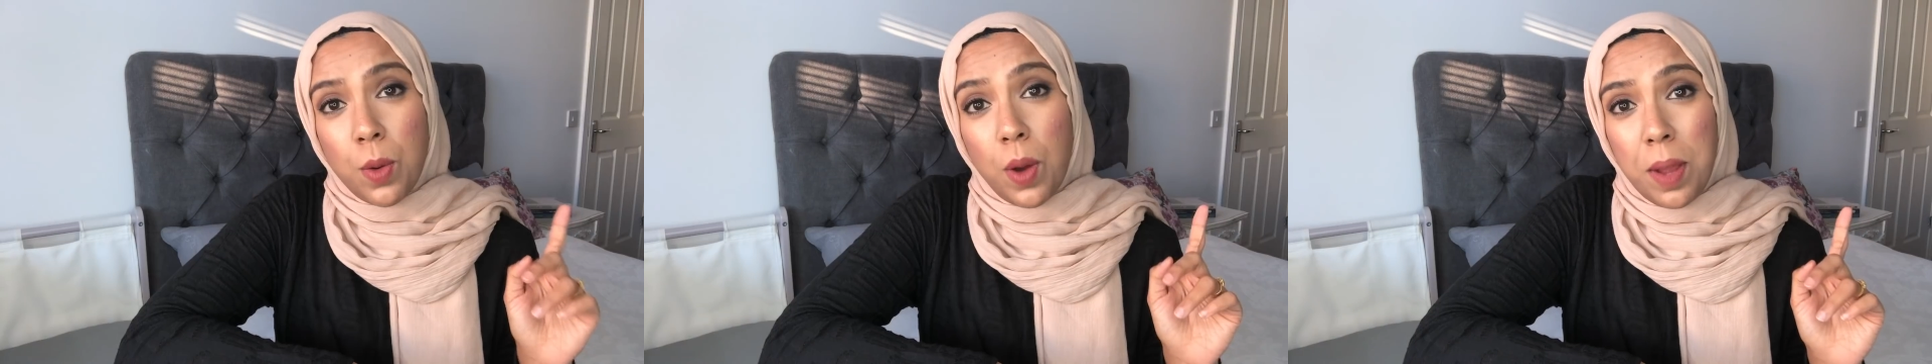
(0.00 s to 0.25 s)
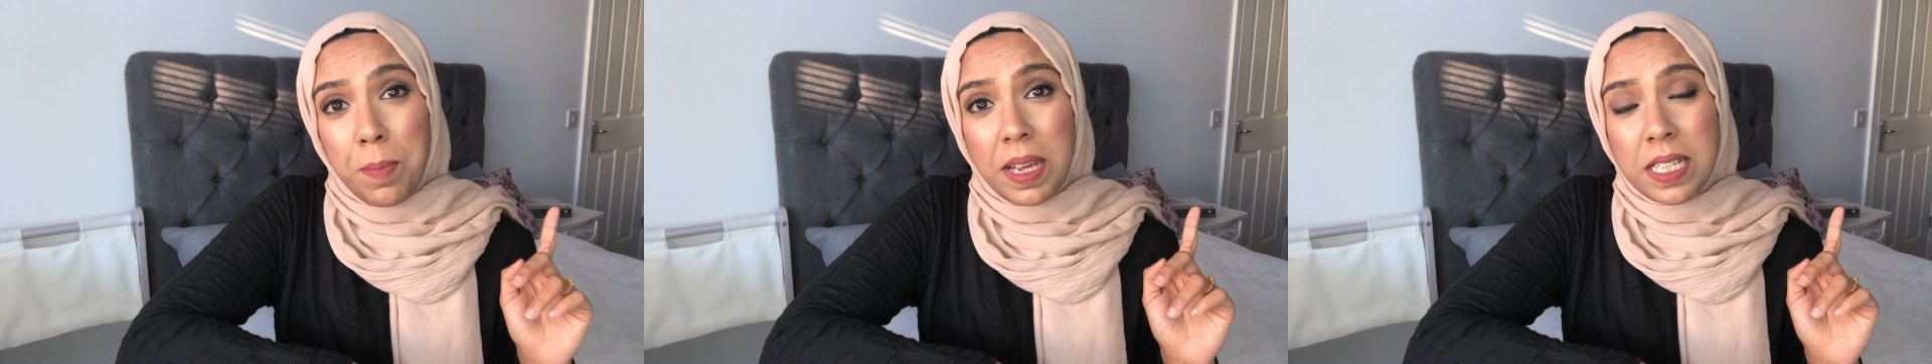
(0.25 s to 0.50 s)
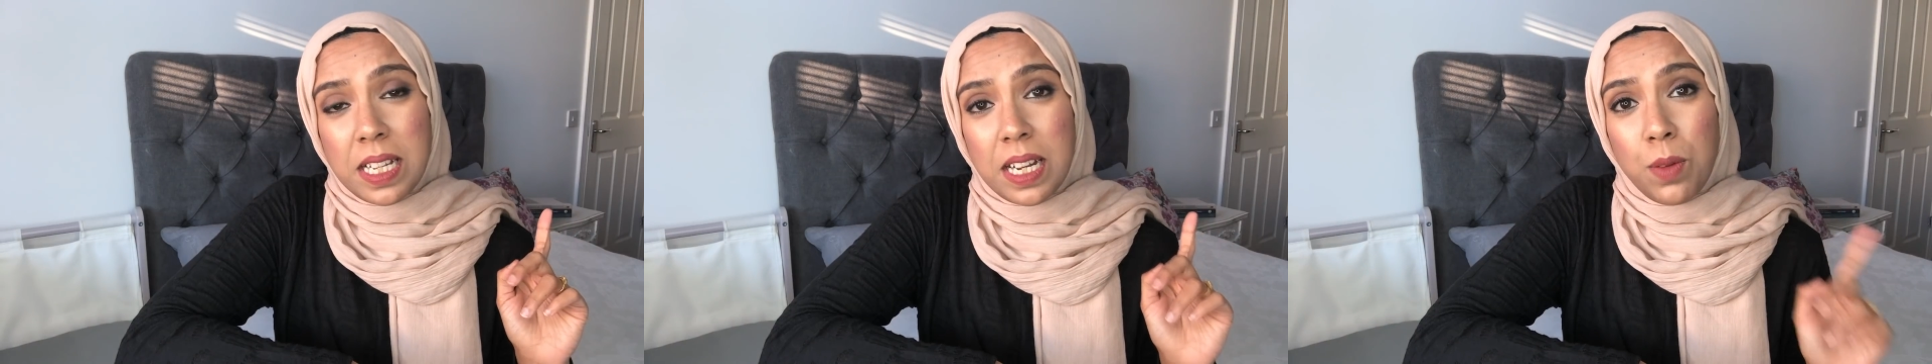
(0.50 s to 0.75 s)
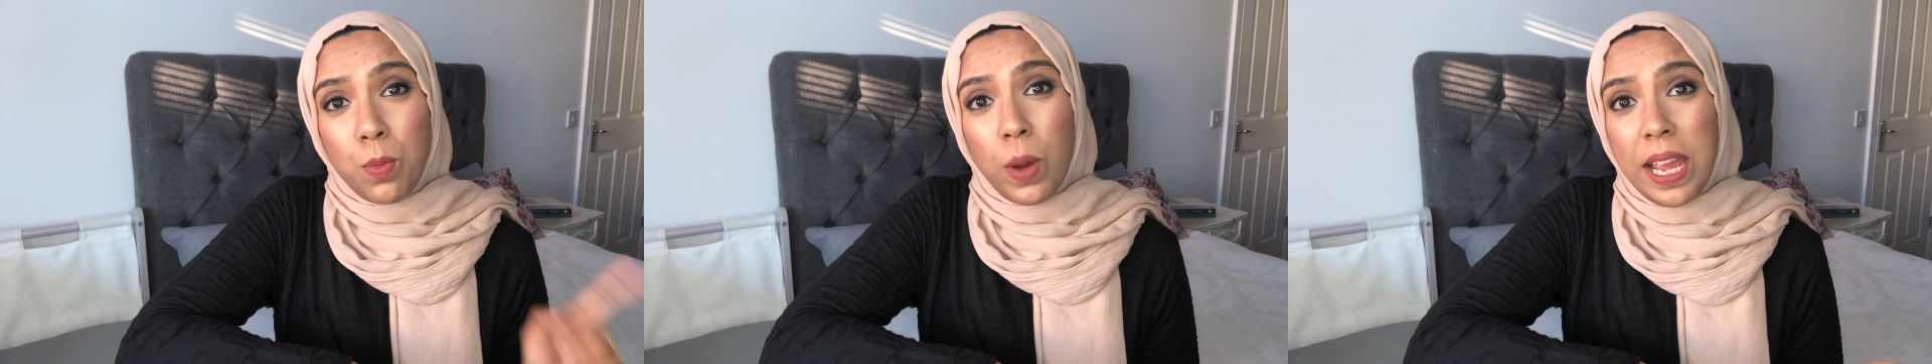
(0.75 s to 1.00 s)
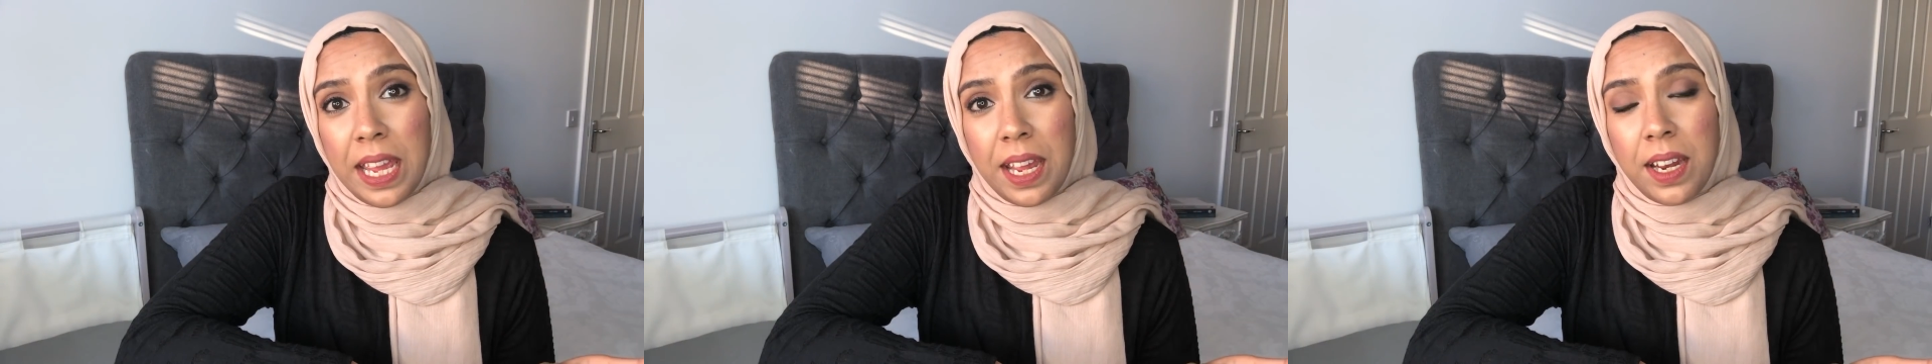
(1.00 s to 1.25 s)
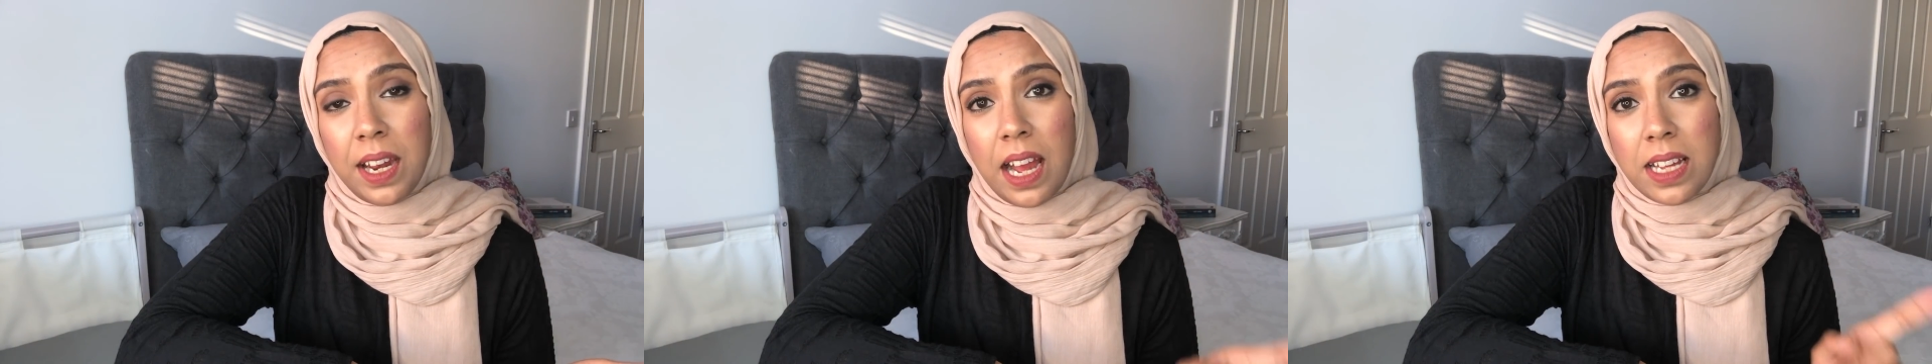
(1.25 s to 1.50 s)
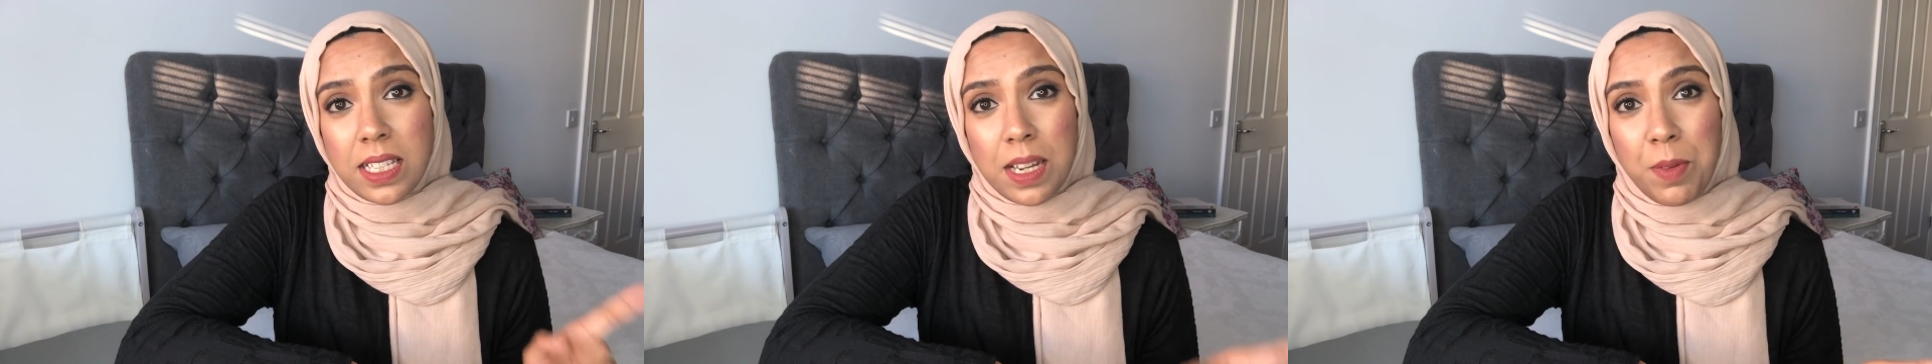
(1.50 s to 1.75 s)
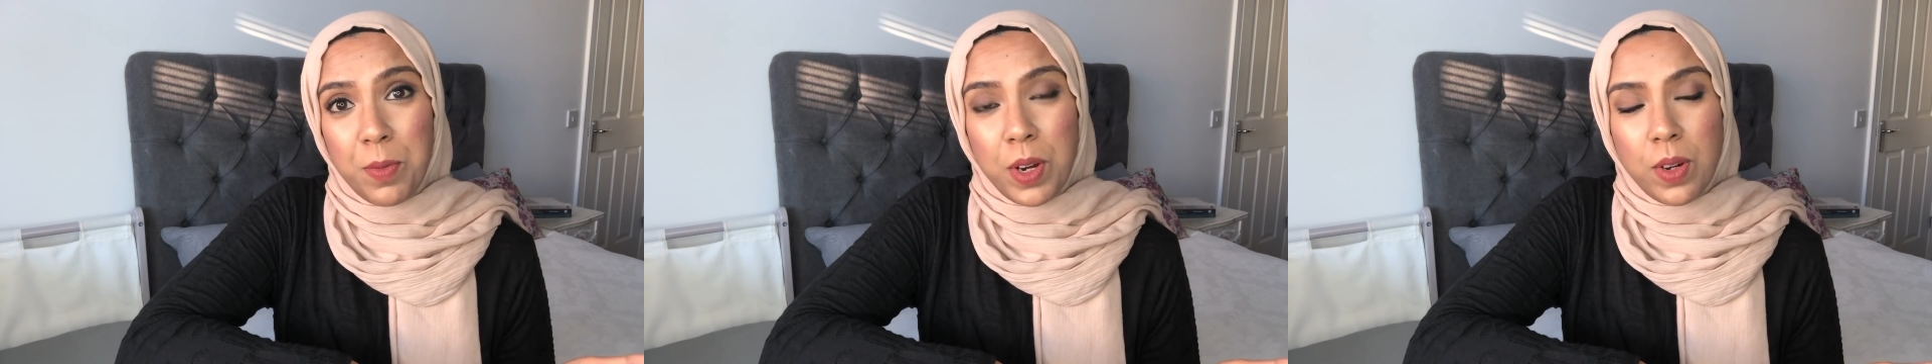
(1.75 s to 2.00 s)
I basically weigh in at
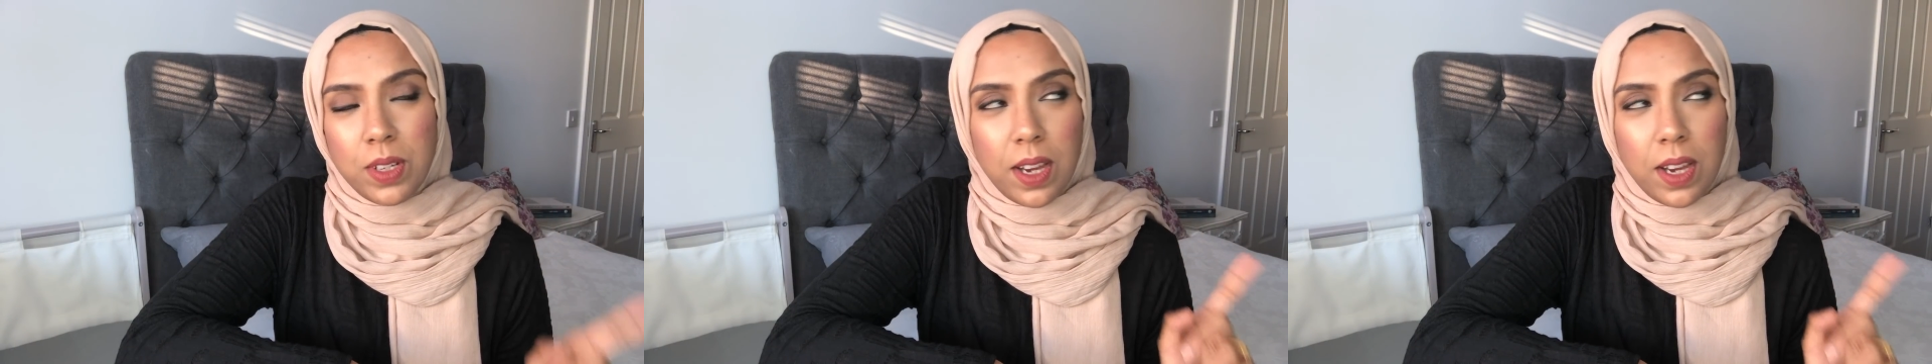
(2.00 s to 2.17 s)
Slimming World.